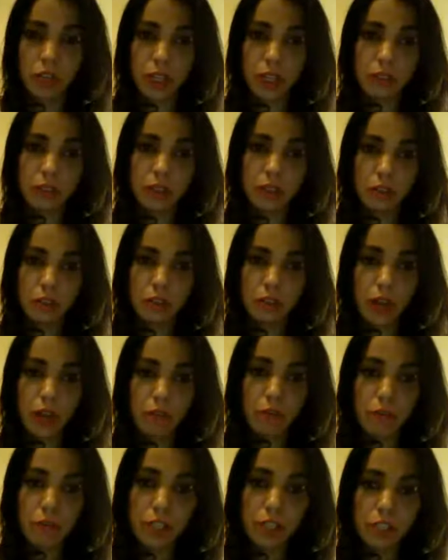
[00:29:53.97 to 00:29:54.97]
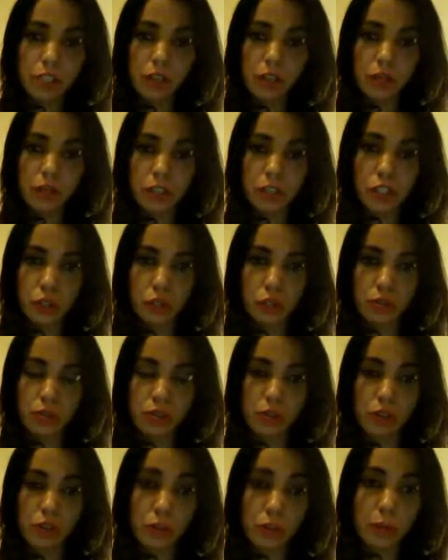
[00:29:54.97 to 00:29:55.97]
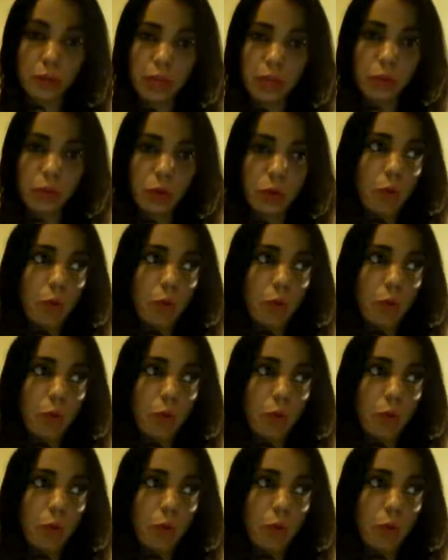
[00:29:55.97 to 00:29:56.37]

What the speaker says: you have all these starving children, starving people.